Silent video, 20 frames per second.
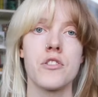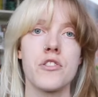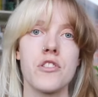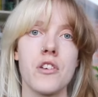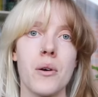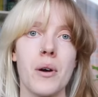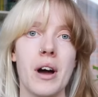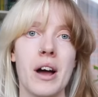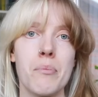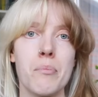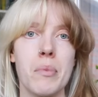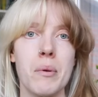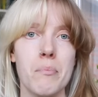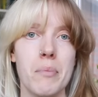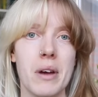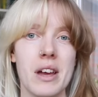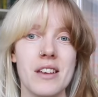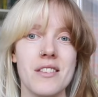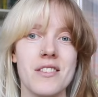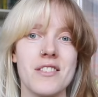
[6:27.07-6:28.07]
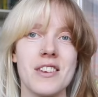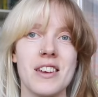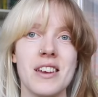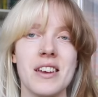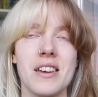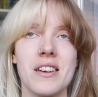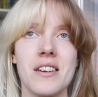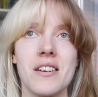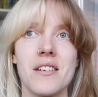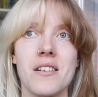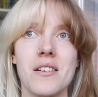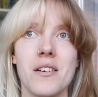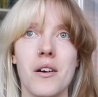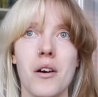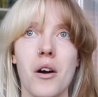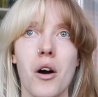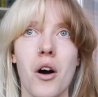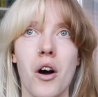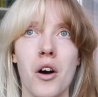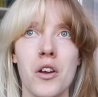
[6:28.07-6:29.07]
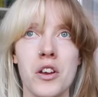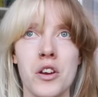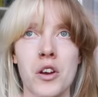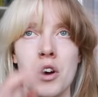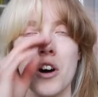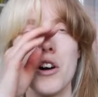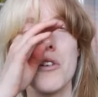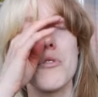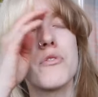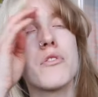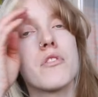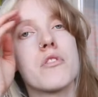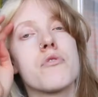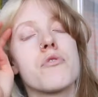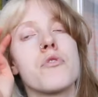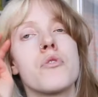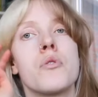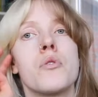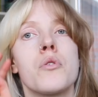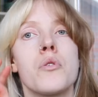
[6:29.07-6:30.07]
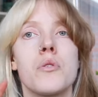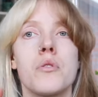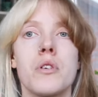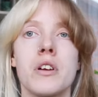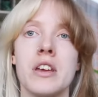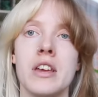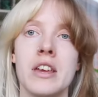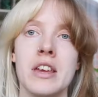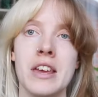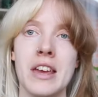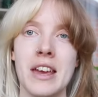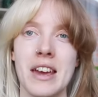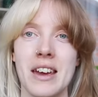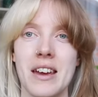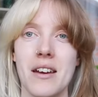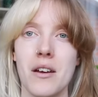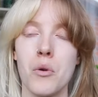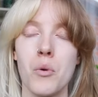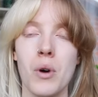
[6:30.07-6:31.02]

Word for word: So I've been painting on and off for year,